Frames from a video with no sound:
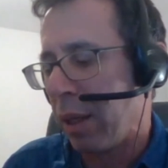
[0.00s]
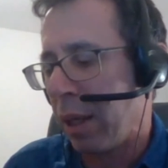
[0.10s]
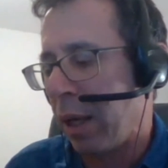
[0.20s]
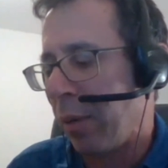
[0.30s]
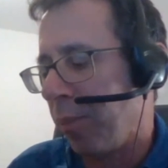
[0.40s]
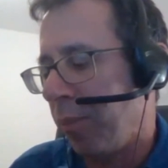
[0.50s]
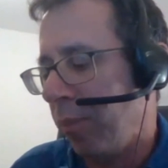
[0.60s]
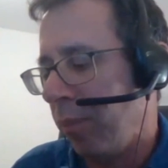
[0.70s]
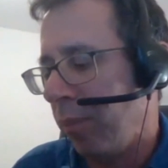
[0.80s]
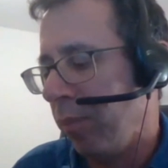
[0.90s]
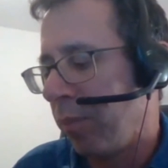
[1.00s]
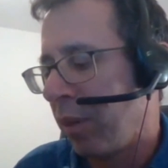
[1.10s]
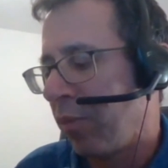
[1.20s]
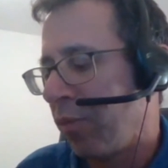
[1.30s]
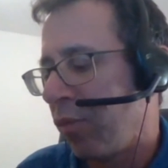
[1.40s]

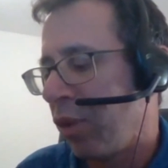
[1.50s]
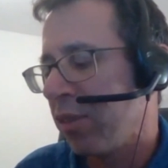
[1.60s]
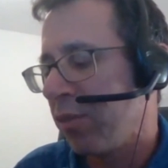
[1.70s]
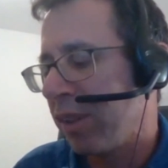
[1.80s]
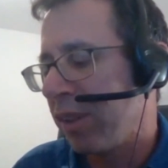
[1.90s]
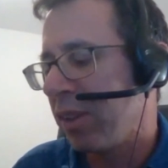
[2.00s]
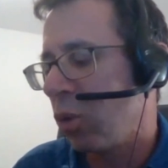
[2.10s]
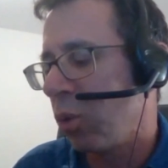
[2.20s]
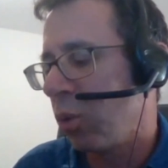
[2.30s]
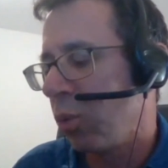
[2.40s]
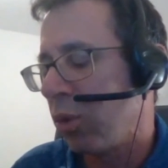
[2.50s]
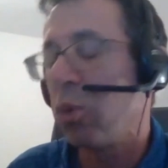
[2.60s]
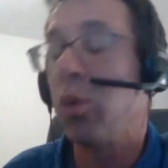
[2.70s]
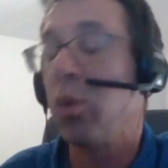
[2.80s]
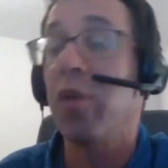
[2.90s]
The first visit
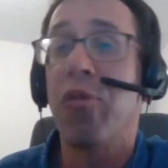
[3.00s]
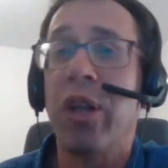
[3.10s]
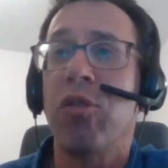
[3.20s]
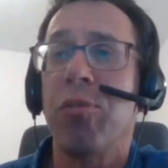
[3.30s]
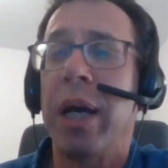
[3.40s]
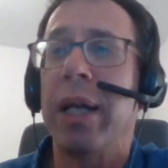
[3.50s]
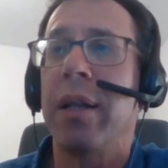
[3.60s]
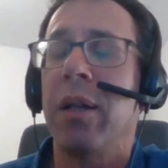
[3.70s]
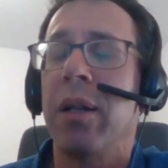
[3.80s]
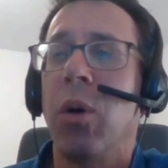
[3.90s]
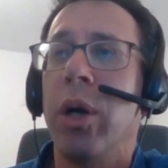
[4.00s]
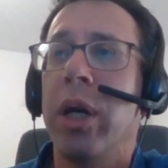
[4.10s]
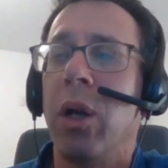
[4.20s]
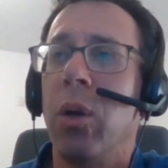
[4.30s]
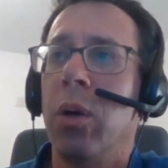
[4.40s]
was to a friend of mine,
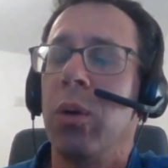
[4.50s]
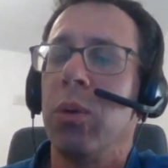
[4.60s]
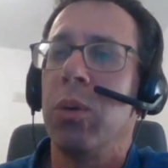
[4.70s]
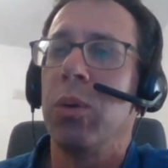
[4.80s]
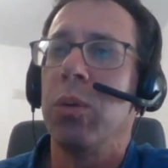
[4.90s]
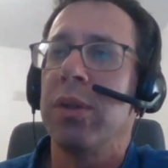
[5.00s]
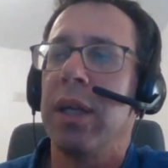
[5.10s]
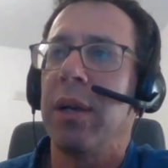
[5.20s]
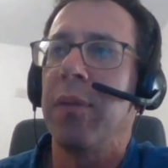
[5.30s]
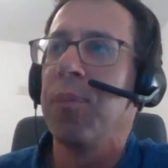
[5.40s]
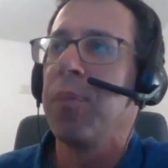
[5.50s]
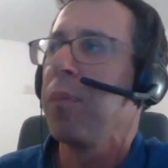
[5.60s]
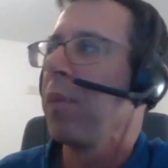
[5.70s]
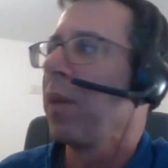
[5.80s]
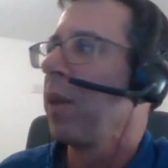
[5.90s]
Ori Elon, who
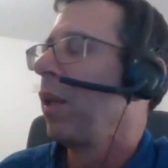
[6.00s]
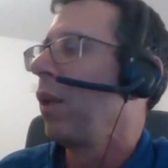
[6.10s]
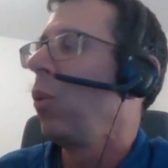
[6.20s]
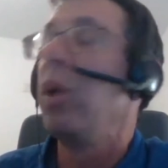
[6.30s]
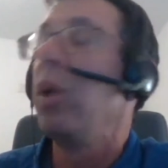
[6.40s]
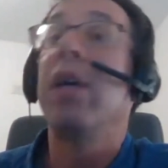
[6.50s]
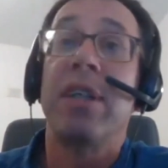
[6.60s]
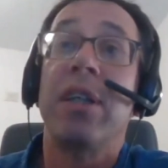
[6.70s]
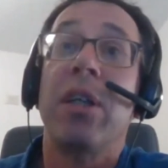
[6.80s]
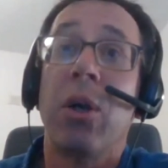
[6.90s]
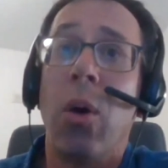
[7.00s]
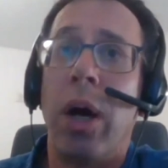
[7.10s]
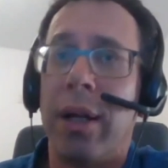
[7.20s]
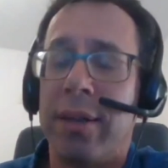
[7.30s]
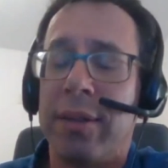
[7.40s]
lives in
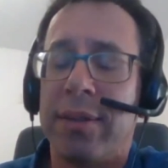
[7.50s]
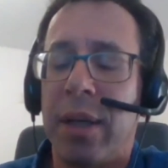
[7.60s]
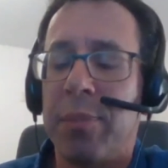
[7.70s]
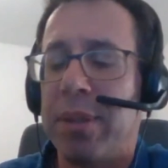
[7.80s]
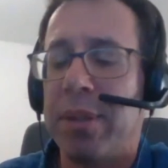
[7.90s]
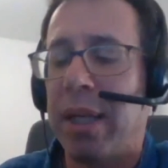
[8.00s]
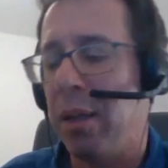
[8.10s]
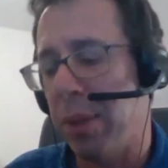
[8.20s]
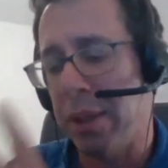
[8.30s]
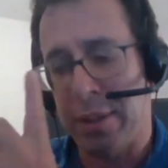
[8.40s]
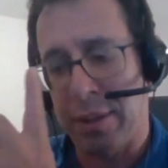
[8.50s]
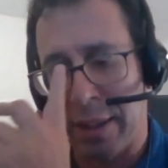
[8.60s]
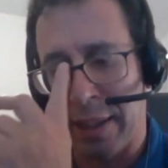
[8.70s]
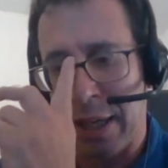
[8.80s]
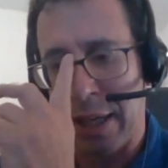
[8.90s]
Tkoa, the same settlement.
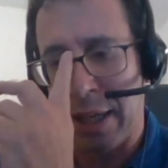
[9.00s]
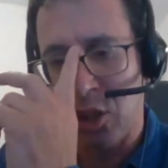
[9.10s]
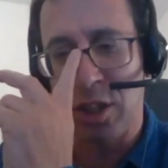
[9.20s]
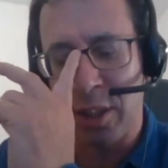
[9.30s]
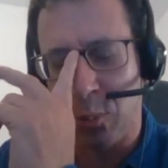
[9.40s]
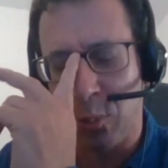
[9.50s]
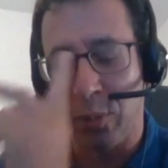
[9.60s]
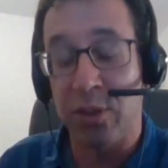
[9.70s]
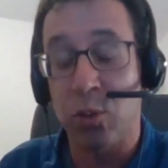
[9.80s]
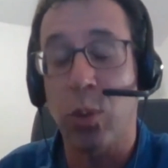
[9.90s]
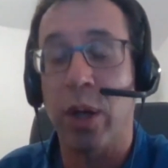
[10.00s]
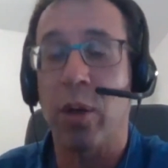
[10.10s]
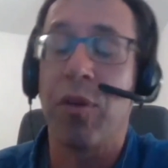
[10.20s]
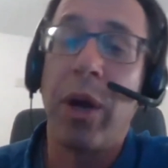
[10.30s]
And he actually is one of the